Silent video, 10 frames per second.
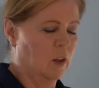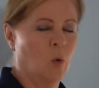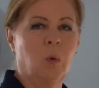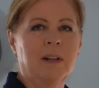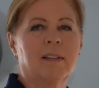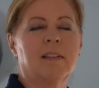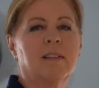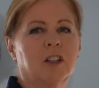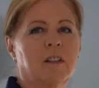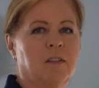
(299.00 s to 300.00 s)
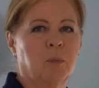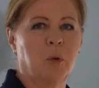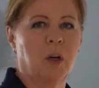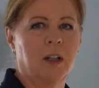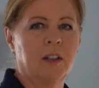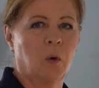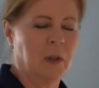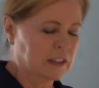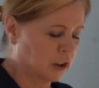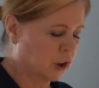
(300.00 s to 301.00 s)
Once it starts to boil, you
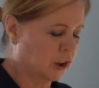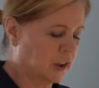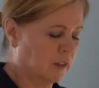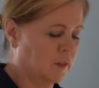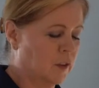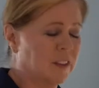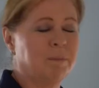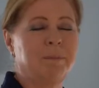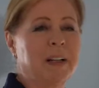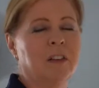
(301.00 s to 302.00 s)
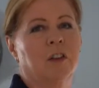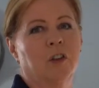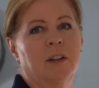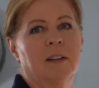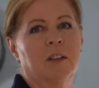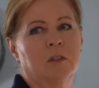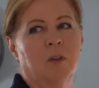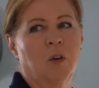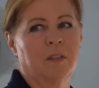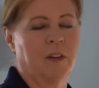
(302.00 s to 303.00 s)
want to cook it for about 30 to
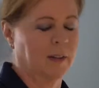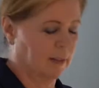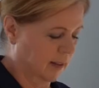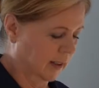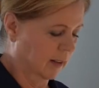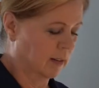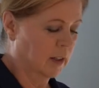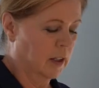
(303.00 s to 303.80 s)
45 seconds